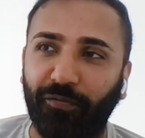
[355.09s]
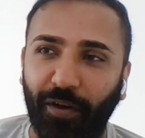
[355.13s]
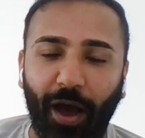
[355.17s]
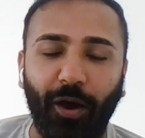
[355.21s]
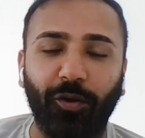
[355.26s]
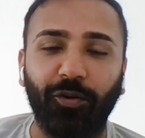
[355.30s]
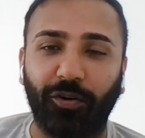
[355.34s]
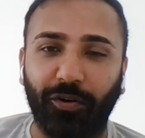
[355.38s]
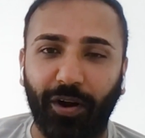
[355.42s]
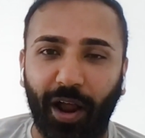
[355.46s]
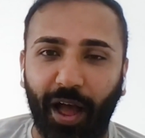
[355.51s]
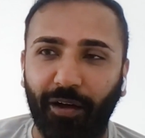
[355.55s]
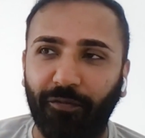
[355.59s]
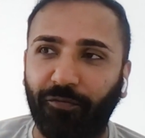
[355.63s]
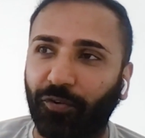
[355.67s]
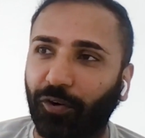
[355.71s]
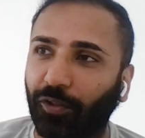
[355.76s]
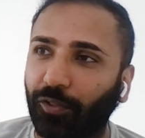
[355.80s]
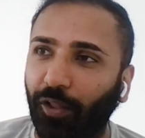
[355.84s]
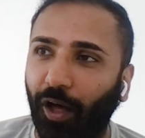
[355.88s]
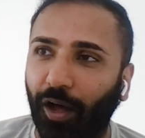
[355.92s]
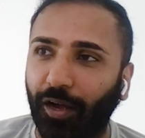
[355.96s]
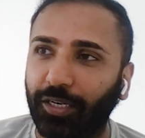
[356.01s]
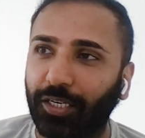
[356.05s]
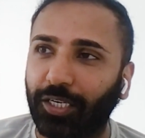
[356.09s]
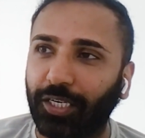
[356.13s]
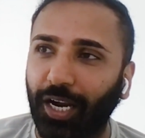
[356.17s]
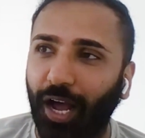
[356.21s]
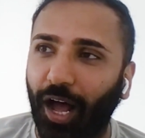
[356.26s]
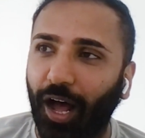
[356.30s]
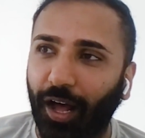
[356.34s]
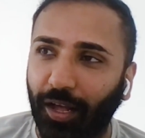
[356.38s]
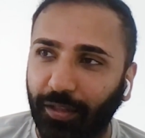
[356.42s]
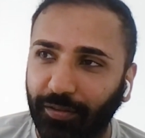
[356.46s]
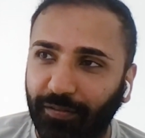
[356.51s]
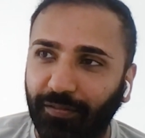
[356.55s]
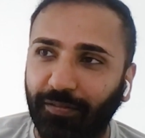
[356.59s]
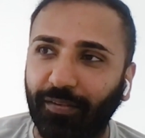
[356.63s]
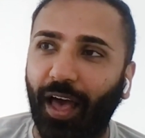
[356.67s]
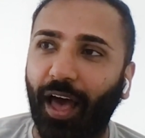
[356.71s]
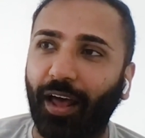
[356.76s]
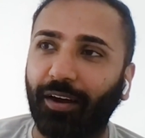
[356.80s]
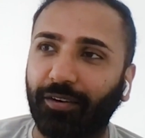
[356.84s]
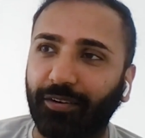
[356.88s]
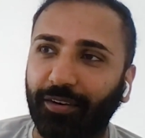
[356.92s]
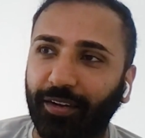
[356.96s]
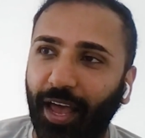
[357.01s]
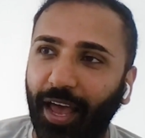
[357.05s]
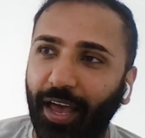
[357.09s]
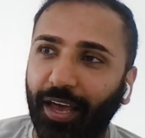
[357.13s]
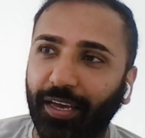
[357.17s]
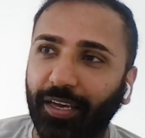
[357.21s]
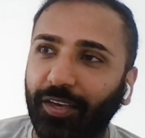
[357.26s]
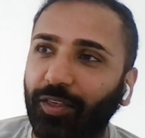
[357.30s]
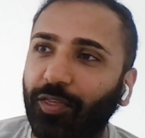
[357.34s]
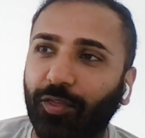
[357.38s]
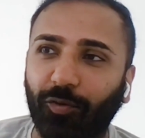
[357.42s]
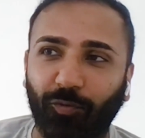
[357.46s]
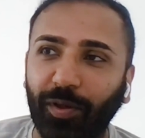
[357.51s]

founder have for lunch on saturday